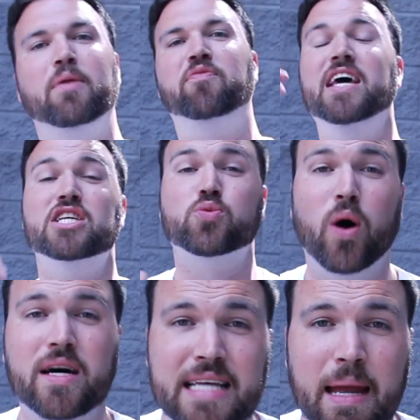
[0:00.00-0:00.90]
But this
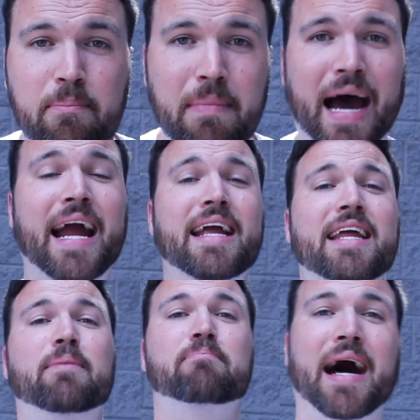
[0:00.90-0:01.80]
was a
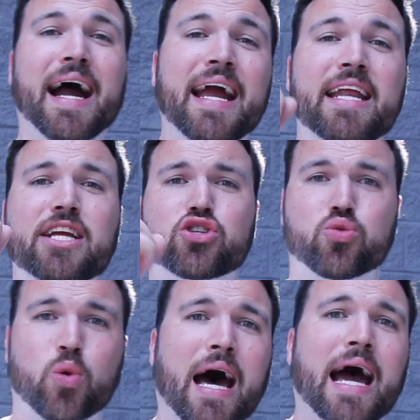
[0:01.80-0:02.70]
mighty, mighty
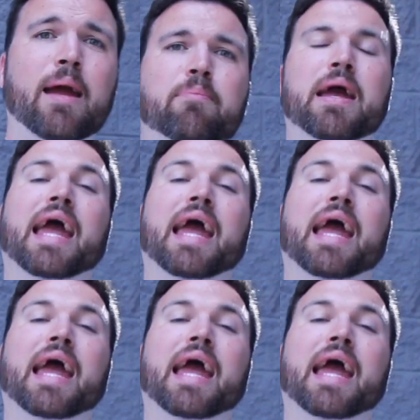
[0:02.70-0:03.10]
tribe,